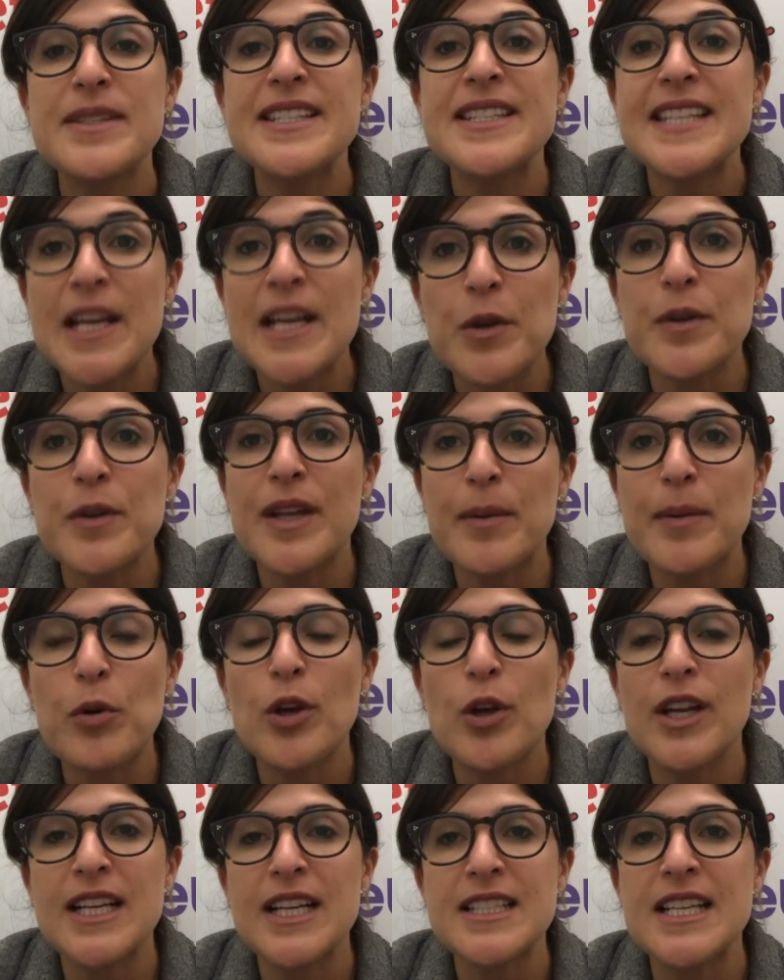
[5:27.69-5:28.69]
sell their
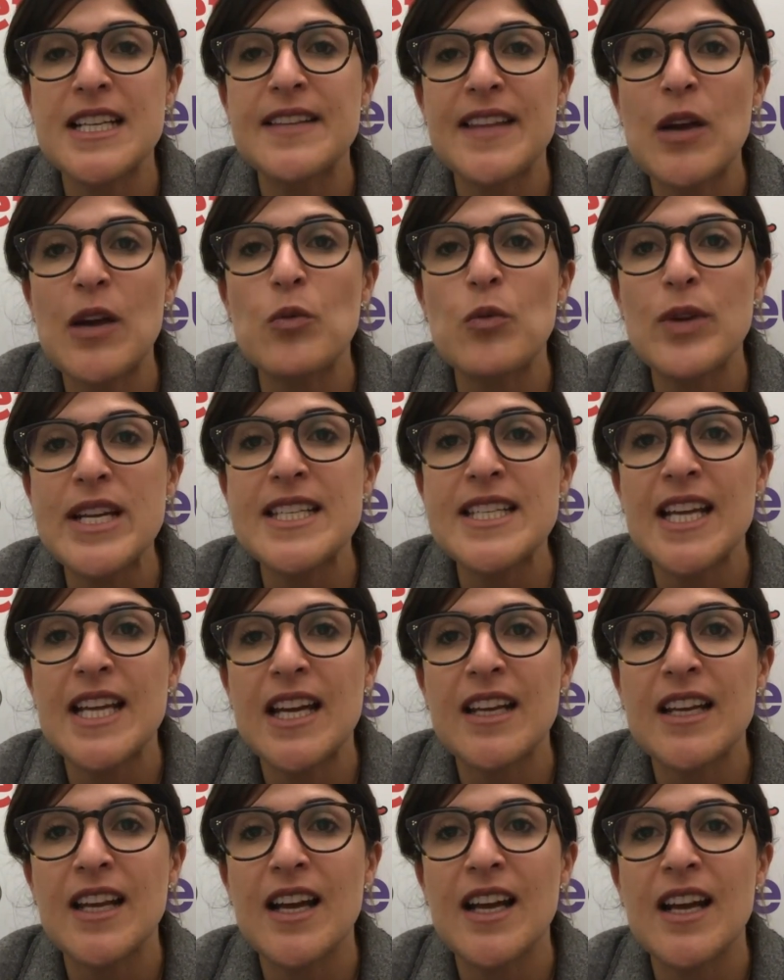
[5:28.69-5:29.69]
product in that
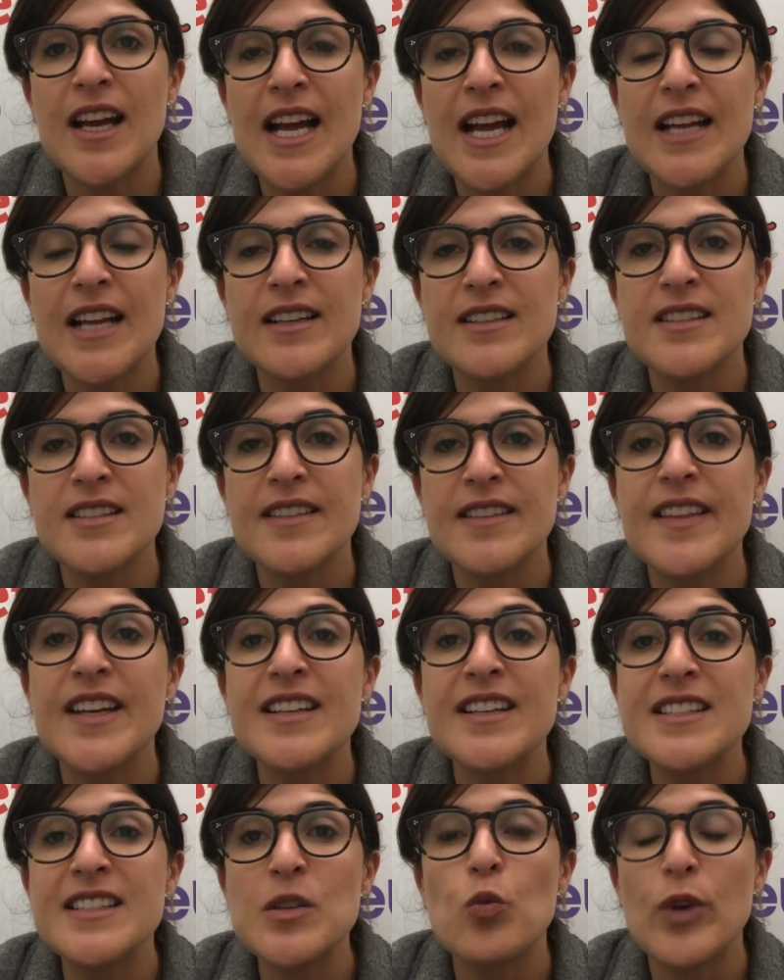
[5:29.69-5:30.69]
retailer, and that
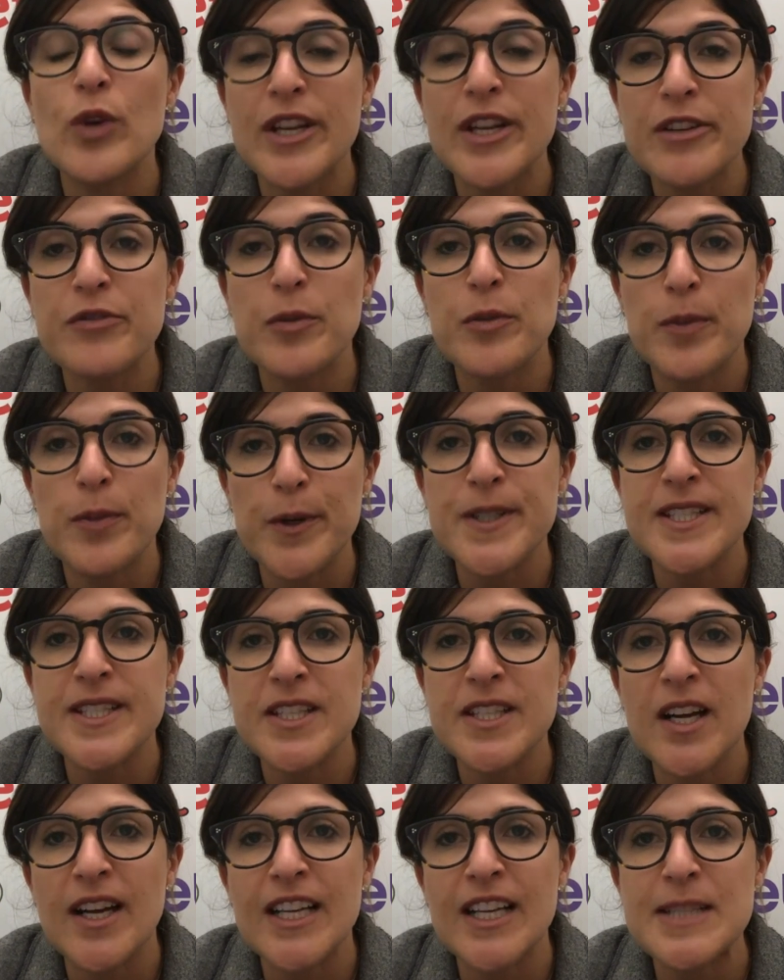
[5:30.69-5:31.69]
it's a win for both
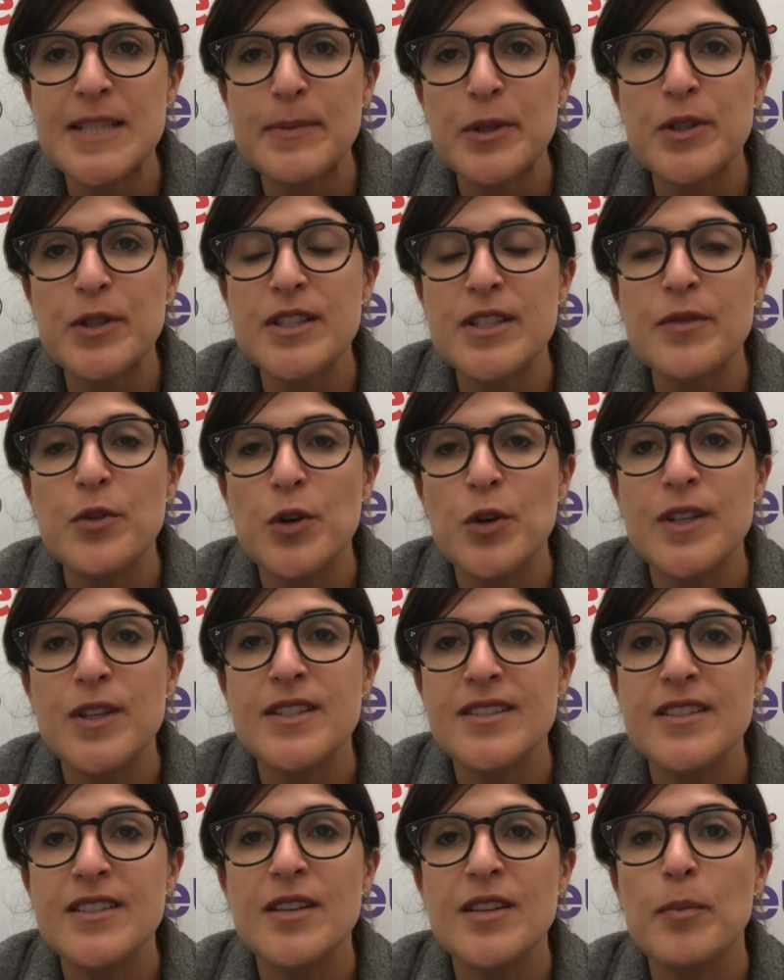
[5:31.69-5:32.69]
sides, because of
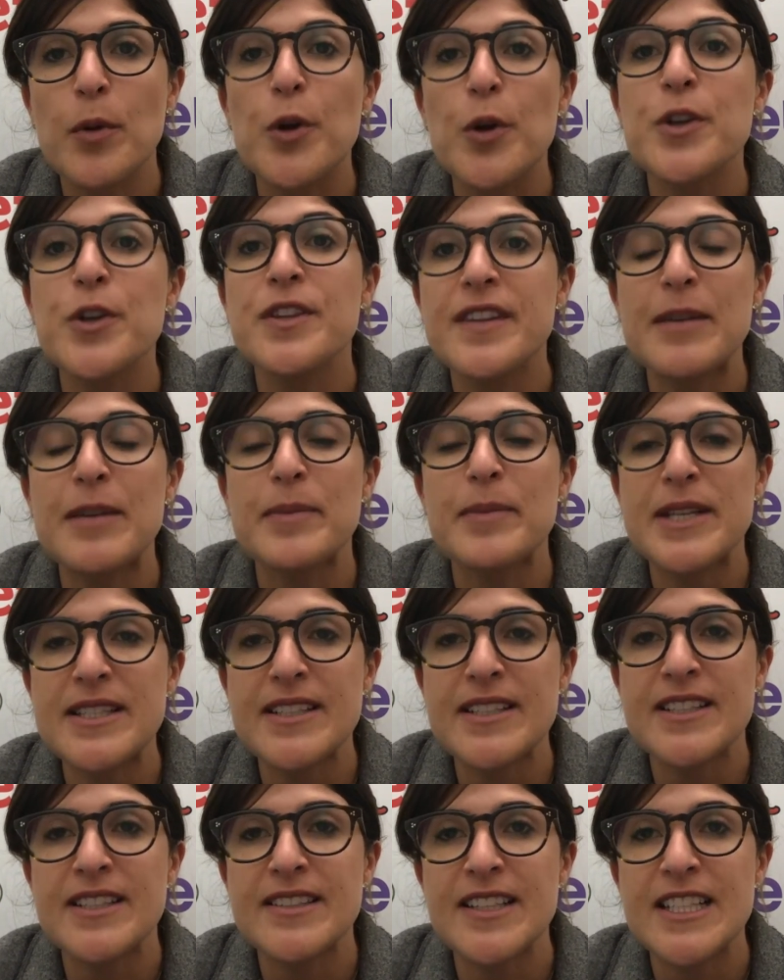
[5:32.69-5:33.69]
course both need to be
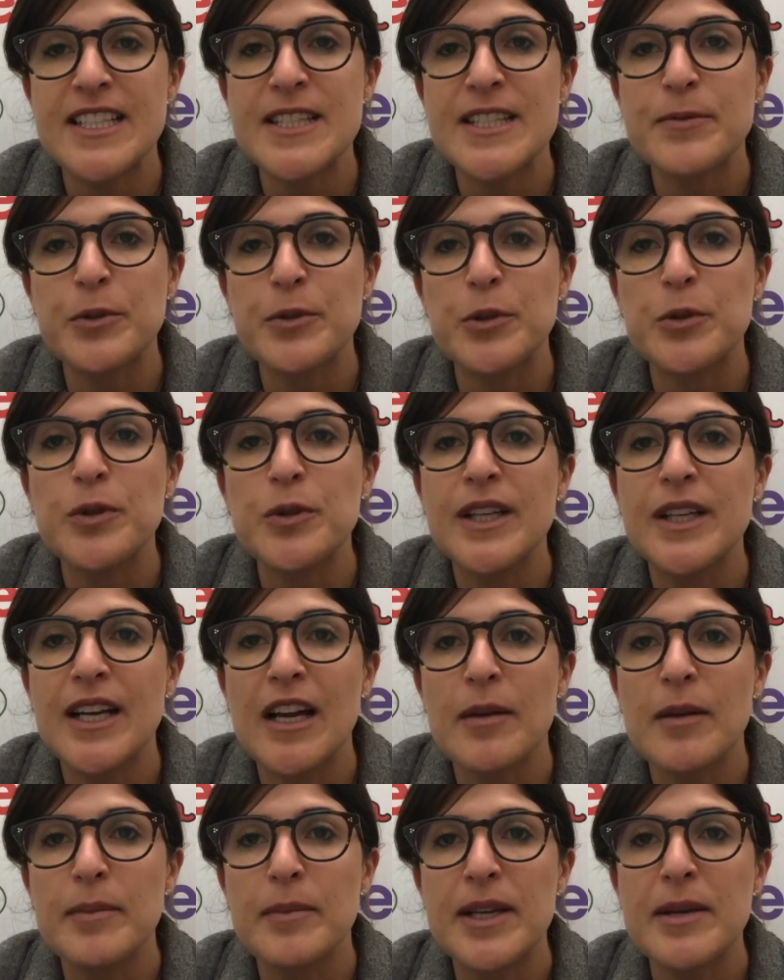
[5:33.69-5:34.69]
successful
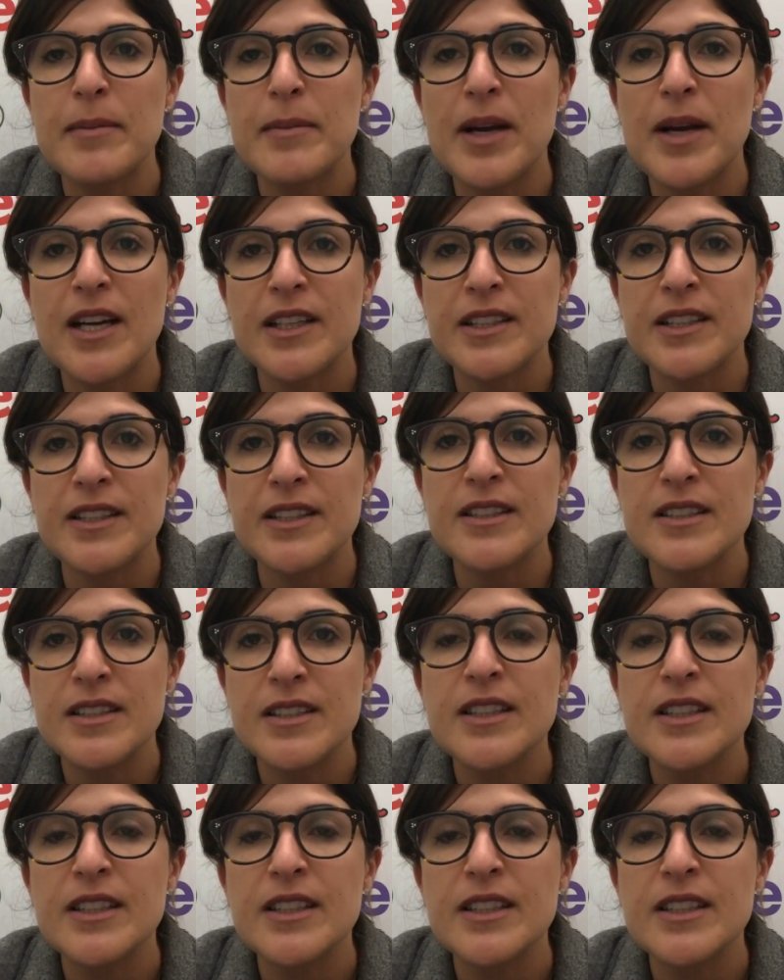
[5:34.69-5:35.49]
in market.